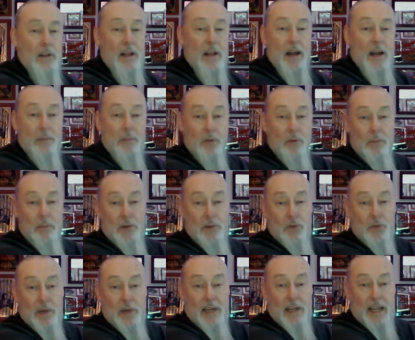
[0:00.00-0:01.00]
that I put
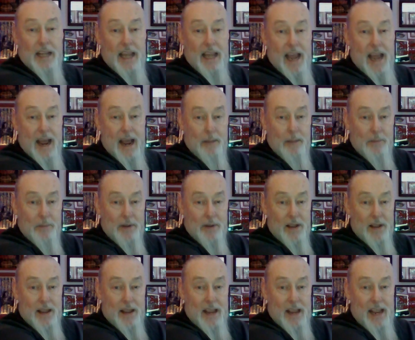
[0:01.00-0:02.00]
between the cap
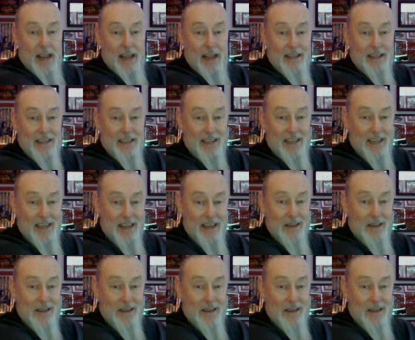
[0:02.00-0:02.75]
and the